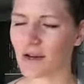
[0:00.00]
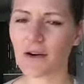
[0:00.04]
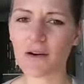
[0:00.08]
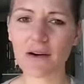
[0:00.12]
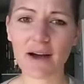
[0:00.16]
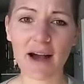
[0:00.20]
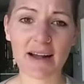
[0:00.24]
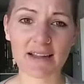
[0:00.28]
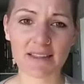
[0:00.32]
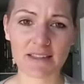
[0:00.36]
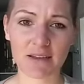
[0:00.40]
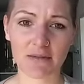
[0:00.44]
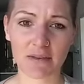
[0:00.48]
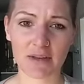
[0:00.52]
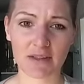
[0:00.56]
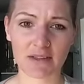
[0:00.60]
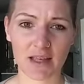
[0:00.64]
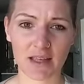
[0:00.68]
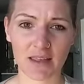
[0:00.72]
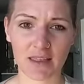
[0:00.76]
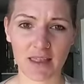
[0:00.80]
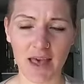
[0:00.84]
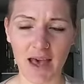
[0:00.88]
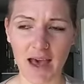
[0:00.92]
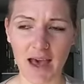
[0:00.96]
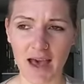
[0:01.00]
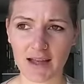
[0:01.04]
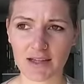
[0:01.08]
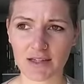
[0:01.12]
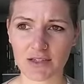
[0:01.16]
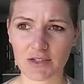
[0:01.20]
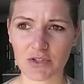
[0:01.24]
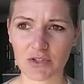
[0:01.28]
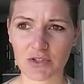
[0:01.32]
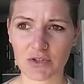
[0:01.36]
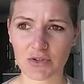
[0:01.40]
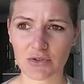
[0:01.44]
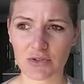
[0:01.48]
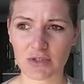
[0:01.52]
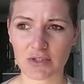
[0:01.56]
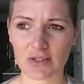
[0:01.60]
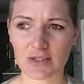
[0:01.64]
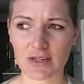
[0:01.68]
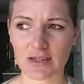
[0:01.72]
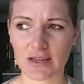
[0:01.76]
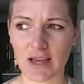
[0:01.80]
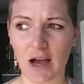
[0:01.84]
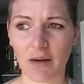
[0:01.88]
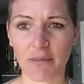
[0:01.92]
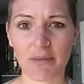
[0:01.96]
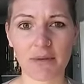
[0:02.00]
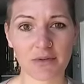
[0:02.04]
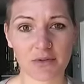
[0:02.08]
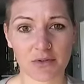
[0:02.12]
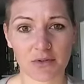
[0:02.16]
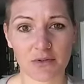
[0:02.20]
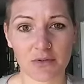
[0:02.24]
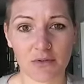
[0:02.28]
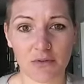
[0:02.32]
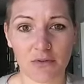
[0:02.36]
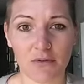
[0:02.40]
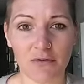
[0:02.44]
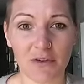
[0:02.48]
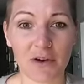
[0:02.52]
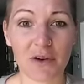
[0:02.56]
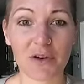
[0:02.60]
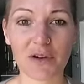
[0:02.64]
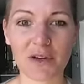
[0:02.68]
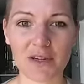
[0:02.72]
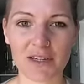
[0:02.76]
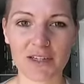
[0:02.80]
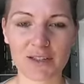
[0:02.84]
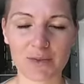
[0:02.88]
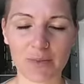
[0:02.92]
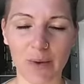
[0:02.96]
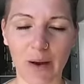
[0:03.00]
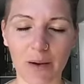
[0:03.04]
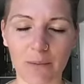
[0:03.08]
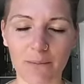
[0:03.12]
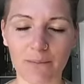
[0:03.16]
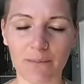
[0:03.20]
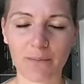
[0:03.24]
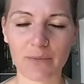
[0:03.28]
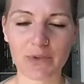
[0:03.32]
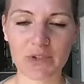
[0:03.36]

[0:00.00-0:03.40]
all kinds of things like that to just help them to feel good as well.